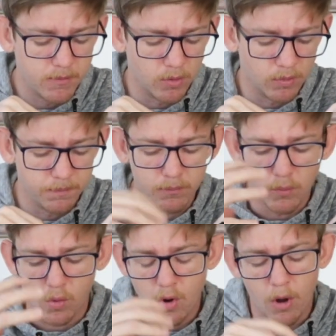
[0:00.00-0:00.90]
or
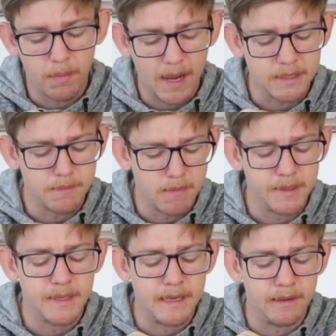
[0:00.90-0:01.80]
more compact
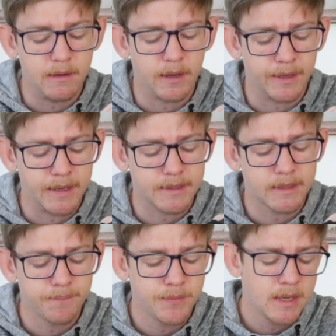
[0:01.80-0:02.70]
med kit, I
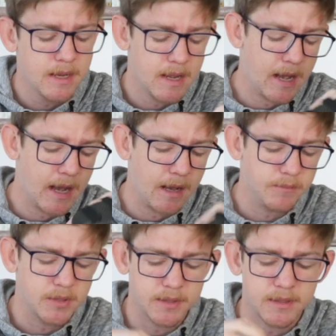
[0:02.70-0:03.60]
guess.
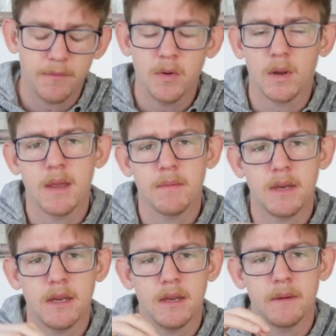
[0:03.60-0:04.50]
So the stuff that I keep in
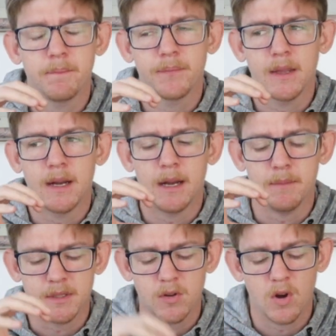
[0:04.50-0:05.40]
here
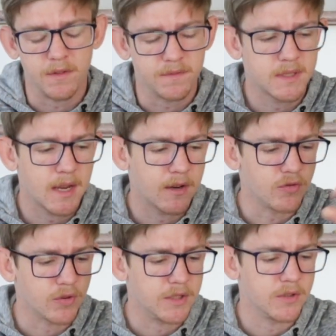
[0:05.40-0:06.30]
is kind of
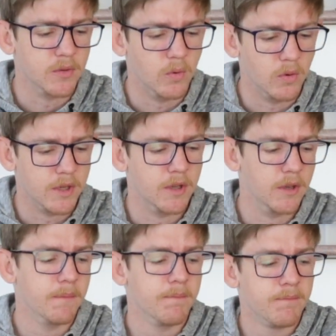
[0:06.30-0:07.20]
secondary to all your
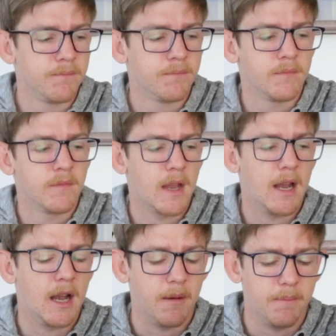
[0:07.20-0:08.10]

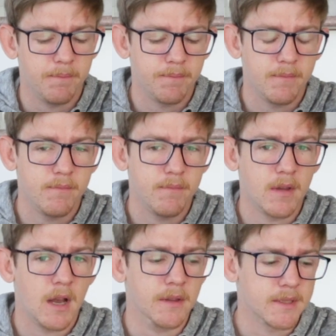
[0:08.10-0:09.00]

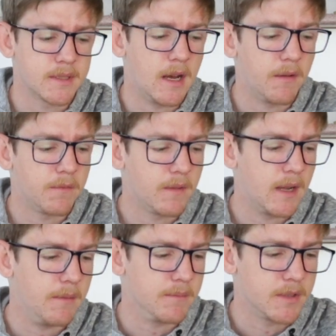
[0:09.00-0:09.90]
other stuff.
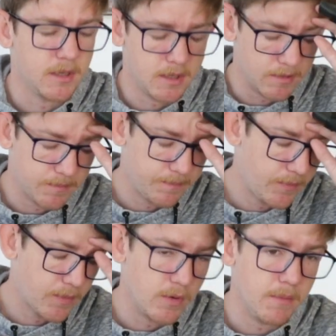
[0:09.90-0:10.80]
So
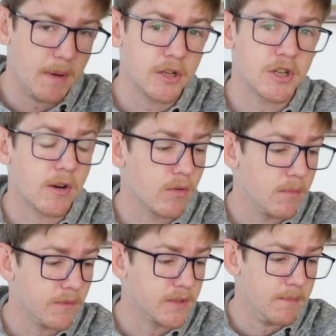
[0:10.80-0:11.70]
through your March
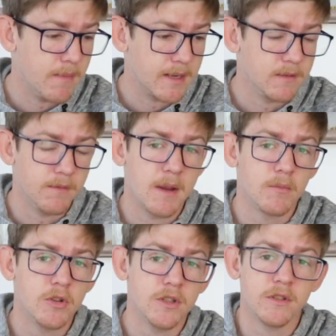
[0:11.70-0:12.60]
algorithm, obviously massive
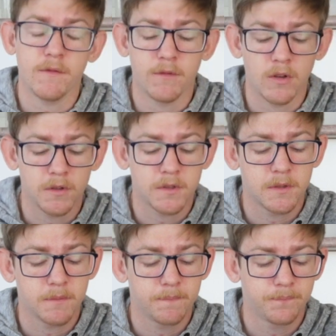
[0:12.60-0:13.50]
hemorrhage is your first